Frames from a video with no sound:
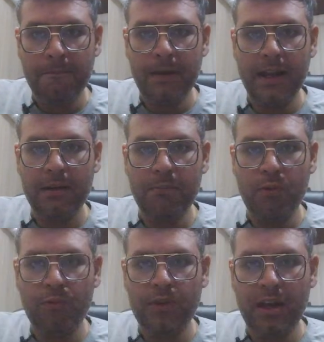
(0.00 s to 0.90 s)
Black
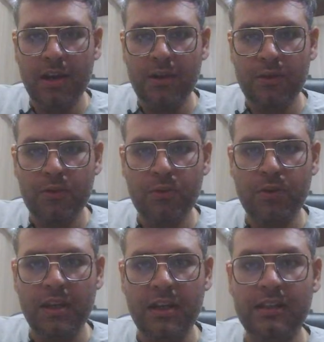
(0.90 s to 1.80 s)
move the
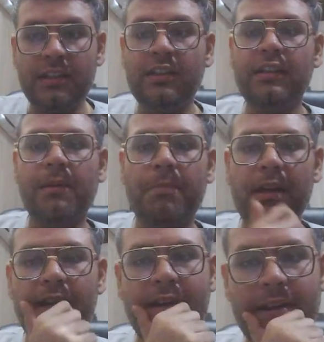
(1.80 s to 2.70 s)
rook here. This is a
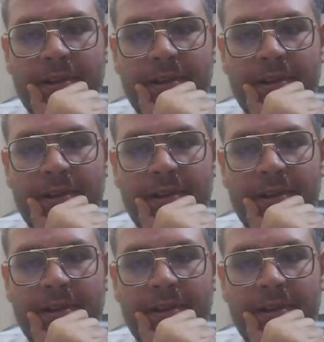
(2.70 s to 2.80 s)
blunder.